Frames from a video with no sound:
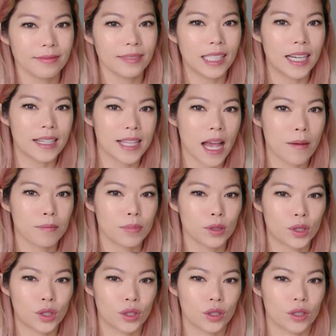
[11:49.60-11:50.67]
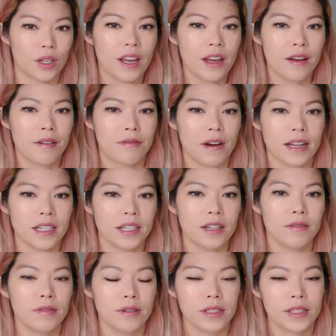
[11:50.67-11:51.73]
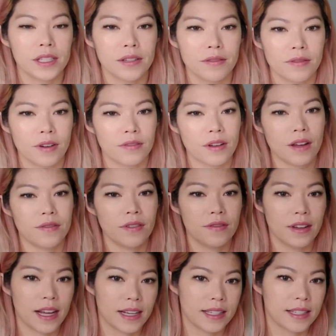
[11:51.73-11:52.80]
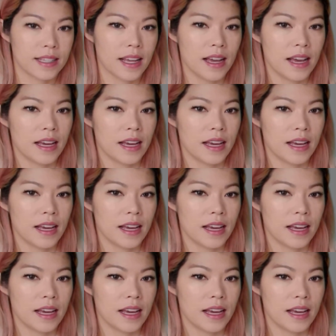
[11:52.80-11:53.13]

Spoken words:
Example 2. Find the derivative of f of x